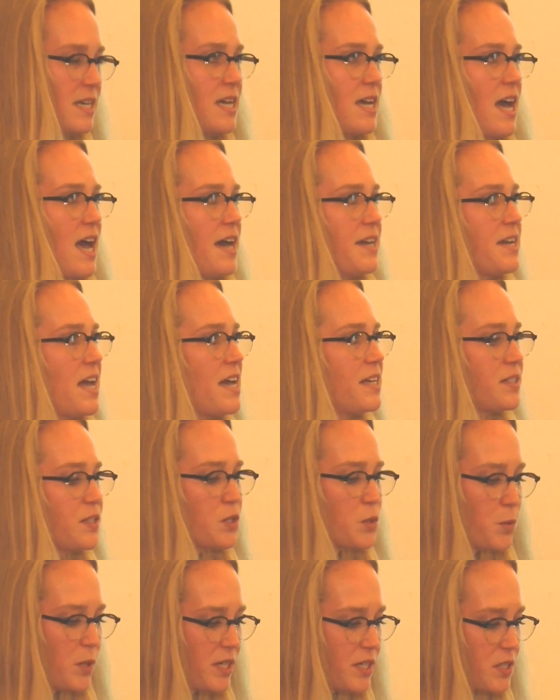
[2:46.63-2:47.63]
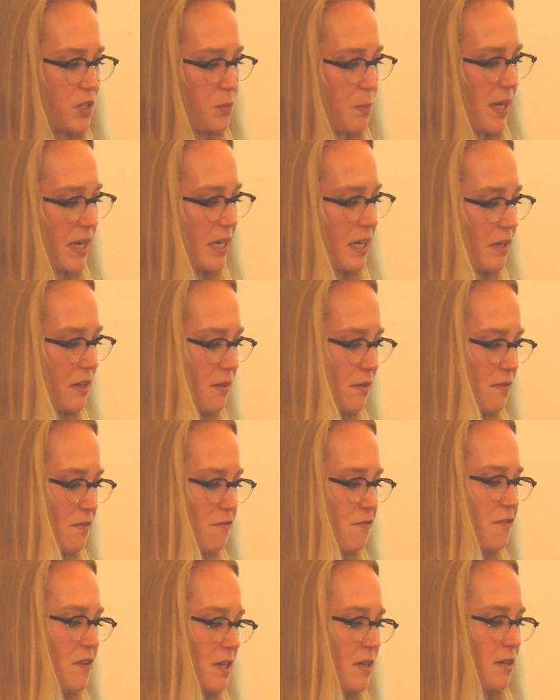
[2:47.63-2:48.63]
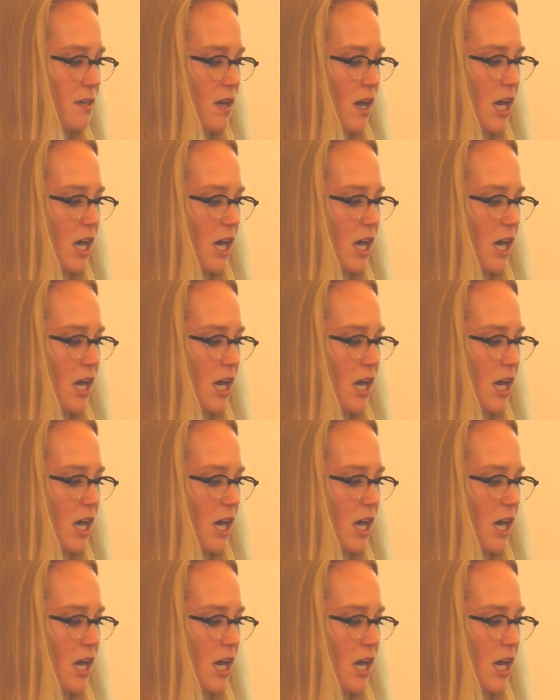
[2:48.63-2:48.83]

And as a Swedish-speaking Finn,